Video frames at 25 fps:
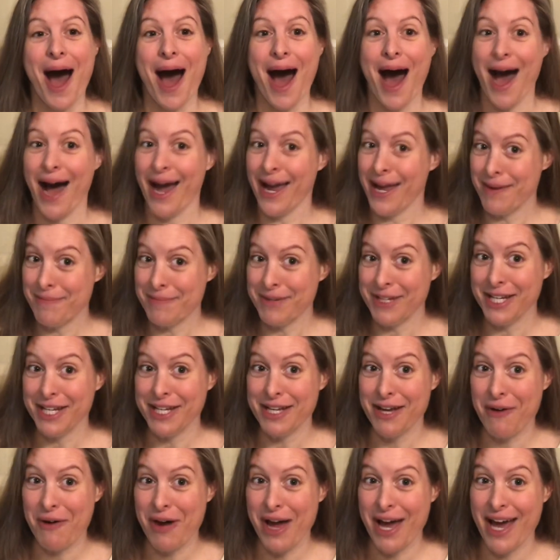I am gonna
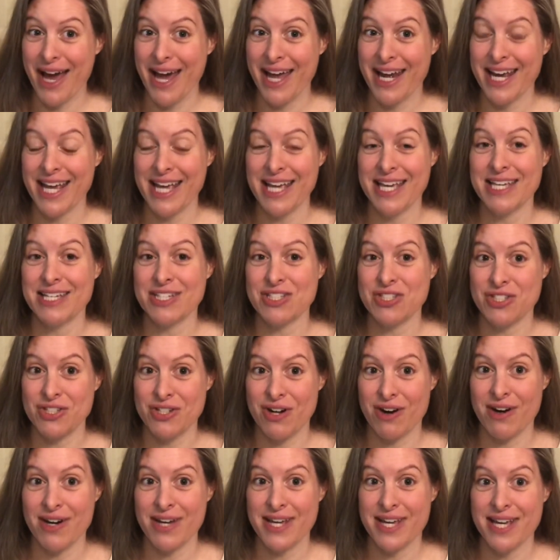go ahead and get
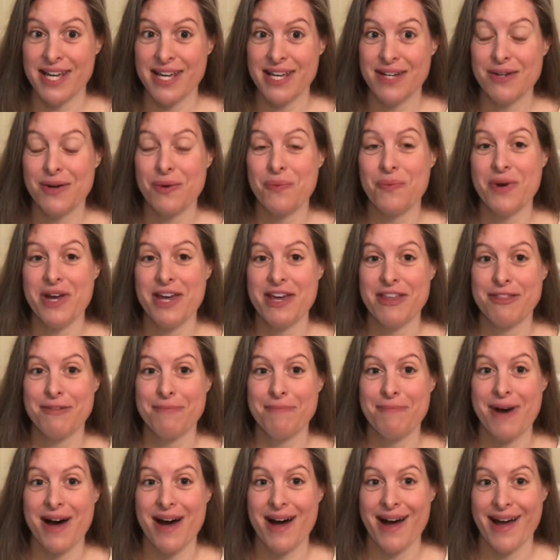started with
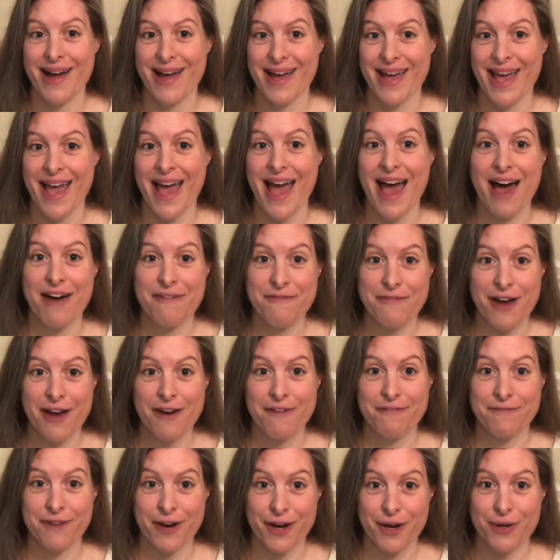my
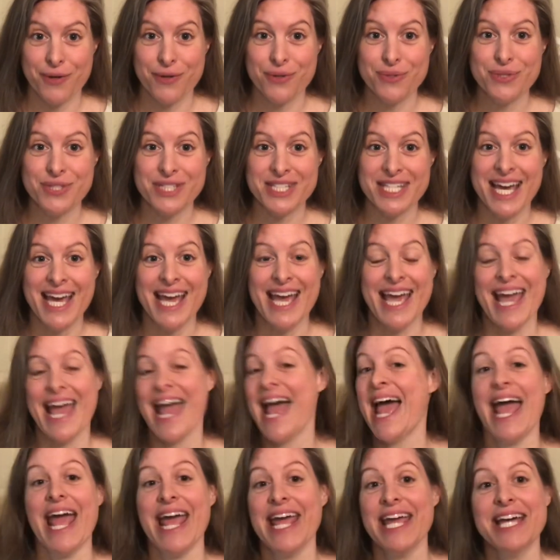FFOs.
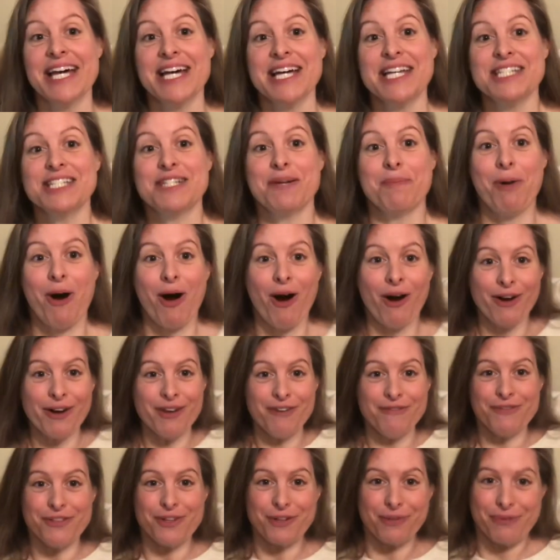And part
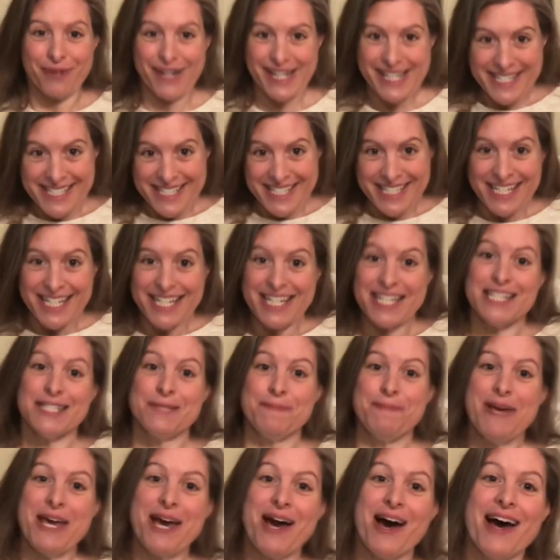of the reason is
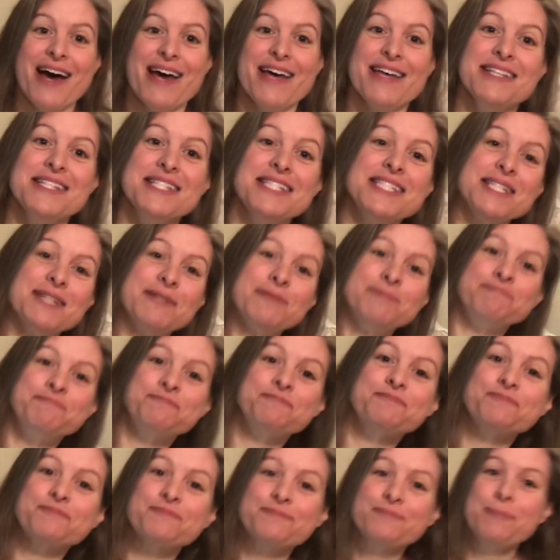because
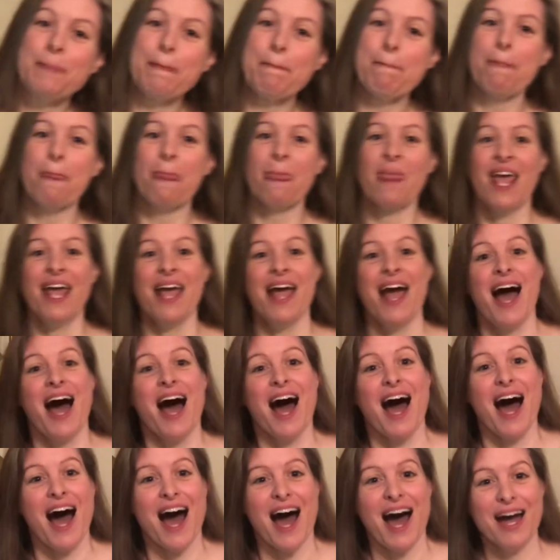
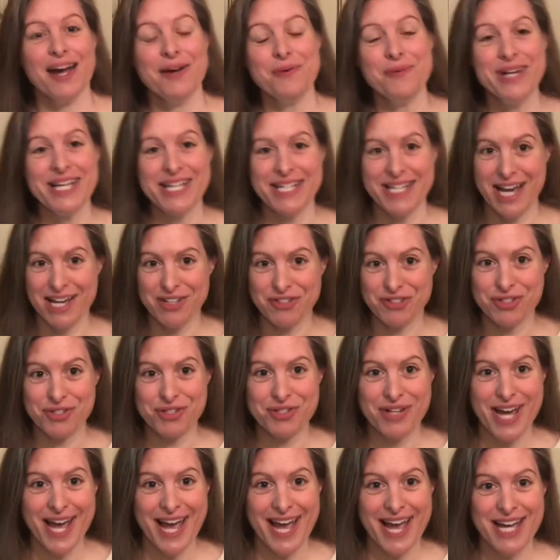I went
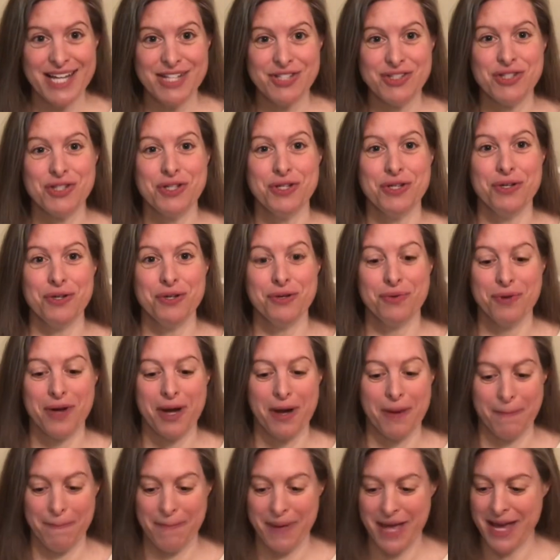yesterday to
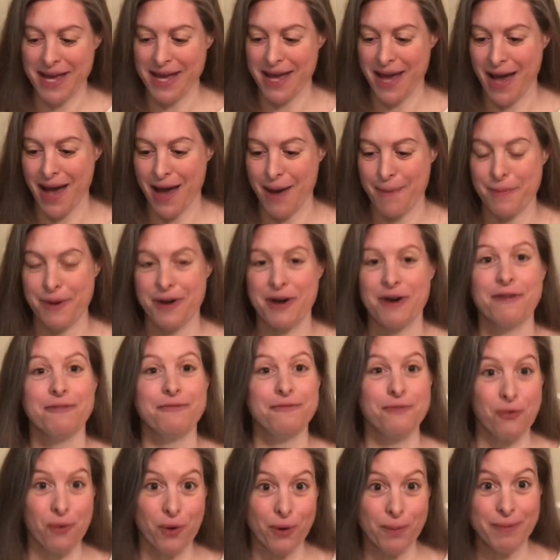pick up
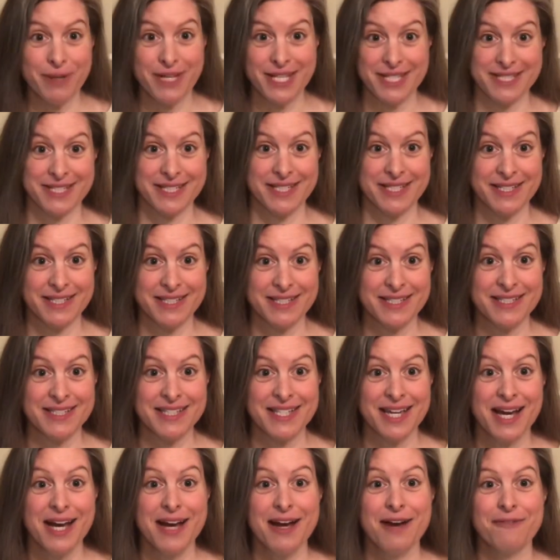4 pieces
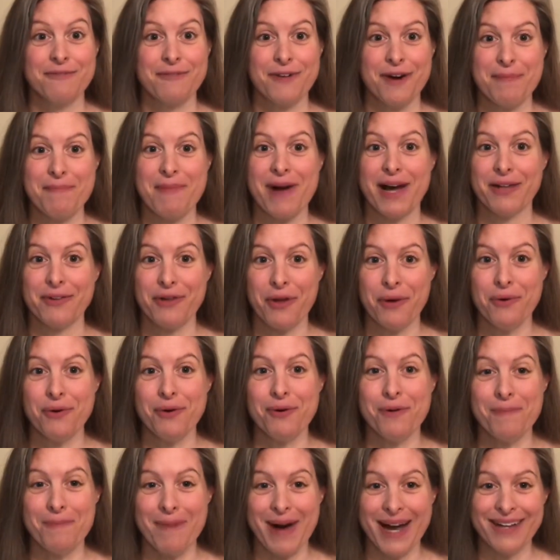from my
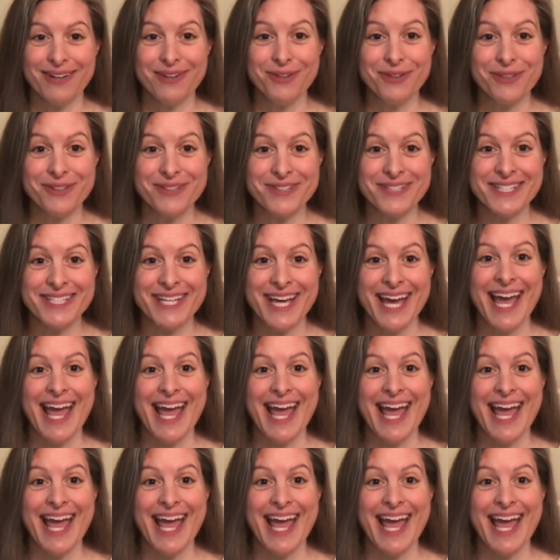local Michael's,